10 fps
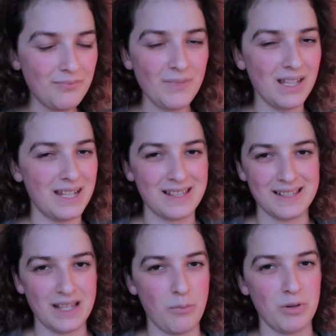And it's
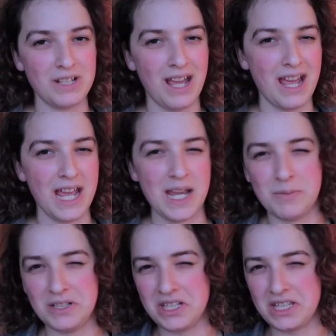in
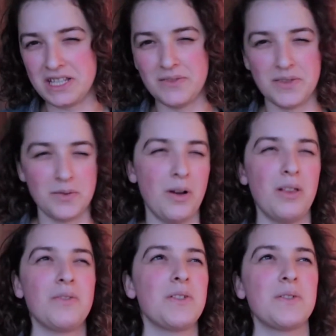summertime, and it just gives you
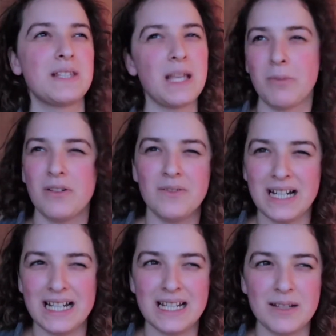all of those summer
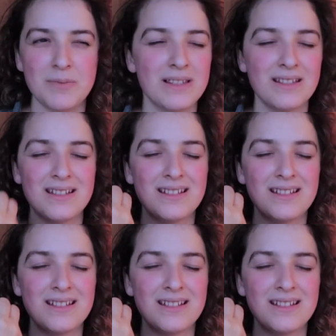vibes.